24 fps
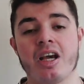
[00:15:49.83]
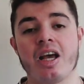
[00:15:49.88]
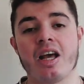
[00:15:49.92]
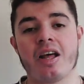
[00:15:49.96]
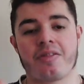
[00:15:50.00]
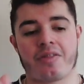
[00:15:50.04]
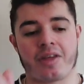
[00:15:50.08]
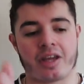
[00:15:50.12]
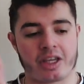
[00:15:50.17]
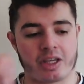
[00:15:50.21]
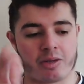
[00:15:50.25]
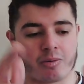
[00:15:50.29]

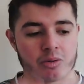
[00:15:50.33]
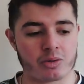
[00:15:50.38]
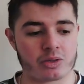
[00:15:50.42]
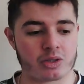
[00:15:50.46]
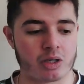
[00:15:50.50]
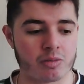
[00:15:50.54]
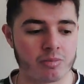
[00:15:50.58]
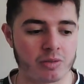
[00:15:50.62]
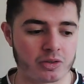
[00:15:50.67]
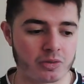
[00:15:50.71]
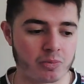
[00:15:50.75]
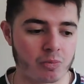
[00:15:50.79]
Thank you all so
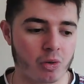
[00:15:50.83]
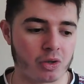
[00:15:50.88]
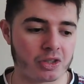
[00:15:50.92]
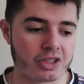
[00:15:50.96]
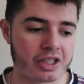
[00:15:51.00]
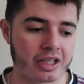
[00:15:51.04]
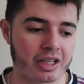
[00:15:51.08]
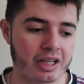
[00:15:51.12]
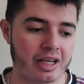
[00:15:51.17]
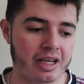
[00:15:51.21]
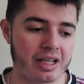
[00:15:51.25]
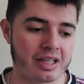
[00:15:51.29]
much for watching
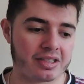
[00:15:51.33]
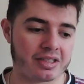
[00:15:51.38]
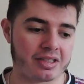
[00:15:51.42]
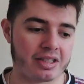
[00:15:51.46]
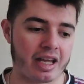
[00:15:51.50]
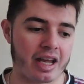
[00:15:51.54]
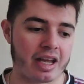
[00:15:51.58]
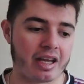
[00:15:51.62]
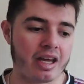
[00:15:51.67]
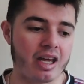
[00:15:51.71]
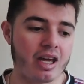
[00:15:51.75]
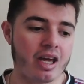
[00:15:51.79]
and
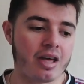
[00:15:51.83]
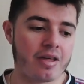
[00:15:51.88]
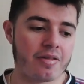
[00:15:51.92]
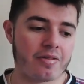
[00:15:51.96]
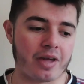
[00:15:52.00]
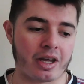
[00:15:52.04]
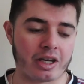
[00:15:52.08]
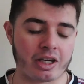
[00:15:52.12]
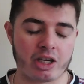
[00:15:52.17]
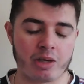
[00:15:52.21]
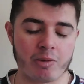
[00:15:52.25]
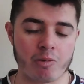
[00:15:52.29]
listening.
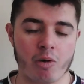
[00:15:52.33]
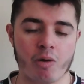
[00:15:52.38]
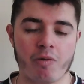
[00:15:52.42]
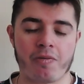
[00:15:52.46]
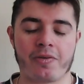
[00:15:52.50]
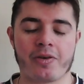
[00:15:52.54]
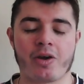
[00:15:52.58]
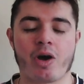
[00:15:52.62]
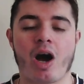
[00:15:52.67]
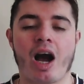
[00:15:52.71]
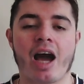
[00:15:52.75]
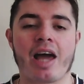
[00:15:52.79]
Thank you all for
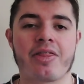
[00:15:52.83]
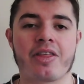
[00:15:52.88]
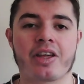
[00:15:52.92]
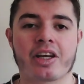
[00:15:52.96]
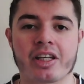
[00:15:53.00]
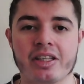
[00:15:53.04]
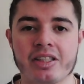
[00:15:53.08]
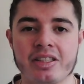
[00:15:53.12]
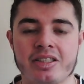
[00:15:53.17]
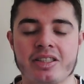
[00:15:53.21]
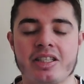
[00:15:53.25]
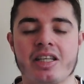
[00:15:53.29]
your either
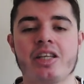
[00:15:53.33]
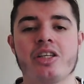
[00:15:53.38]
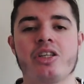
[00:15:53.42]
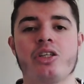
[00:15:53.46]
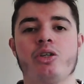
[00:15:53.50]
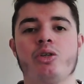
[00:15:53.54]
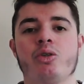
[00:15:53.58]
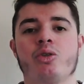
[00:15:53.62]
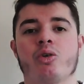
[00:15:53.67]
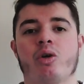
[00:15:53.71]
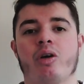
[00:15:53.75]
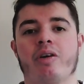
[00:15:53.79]

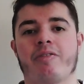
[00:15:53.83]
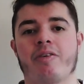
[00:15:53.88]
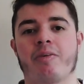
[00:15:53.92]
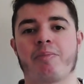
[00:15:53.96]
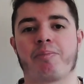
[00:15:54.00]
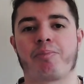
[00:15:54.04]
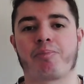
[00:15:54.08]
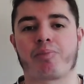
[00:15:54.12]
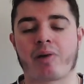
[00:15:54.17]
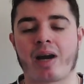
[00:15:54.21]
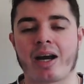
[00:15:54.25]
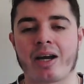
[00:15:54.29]
continued or even
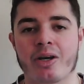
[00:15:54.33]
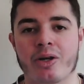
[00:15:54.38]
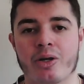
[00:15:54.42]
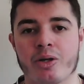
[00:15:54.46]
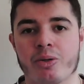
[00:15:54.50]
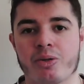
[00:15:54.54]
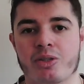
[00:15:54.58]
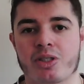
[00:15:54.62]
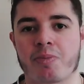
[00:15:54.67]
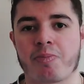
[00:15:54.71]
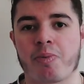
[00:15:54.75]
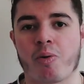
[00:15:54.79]
brand new
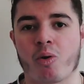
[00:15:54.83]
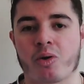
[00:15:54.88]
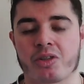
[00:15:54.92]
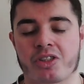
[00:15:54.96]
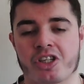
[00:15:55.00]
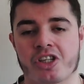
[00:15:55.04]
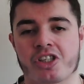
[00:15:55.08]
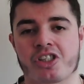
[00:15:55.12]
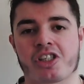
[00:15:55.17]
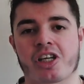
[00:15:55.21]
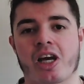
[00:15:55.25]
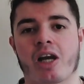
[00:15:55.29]
support to the
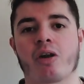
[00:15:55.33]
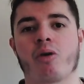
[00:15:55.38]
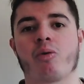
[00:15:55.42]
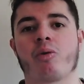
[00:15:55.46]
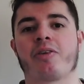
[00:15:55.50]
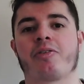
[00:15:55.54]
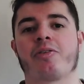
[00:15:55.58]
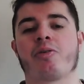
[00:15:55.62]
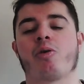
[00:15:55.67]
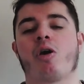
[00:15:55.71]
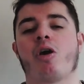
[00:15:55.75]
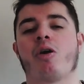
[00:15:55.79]
channel. If
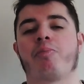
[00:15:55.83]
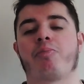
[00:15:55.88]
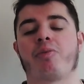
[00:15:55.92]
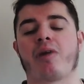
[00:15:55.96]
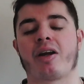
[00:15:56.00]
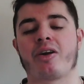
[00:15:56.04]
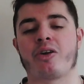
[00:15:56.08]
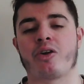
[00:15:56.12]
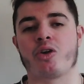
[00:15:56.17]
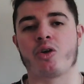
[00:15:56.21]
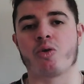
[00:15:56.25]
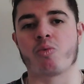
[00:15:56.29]
you are brand
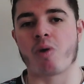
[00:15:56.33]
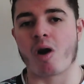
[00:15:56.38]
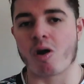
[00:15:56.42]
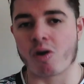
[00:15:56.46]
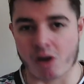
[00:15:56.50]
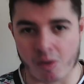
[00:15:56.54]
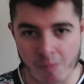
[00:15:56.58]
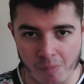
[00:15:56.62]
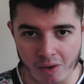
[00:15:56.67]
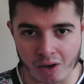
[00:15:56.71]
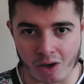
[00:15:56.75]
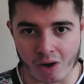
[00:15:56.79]
new, welcome
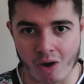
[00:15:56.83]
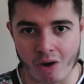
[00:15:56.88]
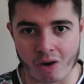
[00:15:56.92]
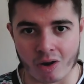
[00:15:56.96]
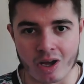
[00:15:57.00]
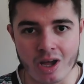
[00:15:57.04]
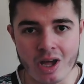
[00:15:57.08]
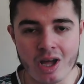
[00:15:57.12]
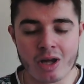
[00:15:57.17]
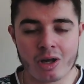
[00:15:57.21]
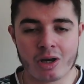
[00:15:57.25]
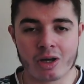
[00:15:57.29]
along.
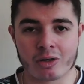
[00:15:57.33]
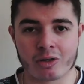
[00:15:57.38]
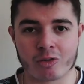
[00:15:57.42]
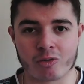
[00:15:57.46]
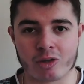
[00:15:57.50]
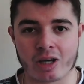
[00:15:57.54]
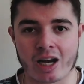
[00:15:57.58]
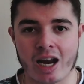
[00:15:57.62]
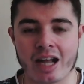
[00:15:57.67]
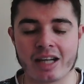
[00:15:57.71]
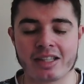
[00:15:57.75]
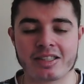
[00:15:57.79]
We're
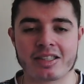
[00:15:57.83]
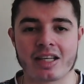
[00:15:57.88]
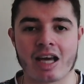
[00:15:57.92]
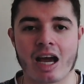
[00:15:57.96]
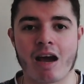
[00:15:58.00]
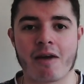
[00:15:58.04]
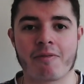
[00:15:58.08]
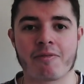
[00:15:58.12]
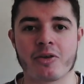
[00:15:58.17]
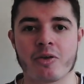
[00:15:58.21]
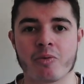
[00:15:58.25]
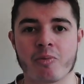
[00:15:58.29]
glad to have
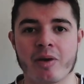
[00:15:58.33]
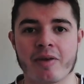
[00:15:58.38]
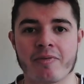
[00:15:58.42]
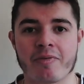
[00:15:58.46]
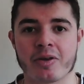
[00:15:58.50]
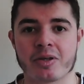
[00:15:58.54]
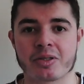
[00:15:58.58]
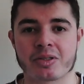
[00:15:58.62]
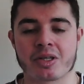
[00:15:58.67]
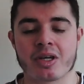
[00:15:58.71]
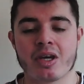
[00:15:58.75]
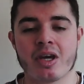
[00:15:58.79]
you with
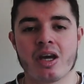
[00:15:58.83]
us.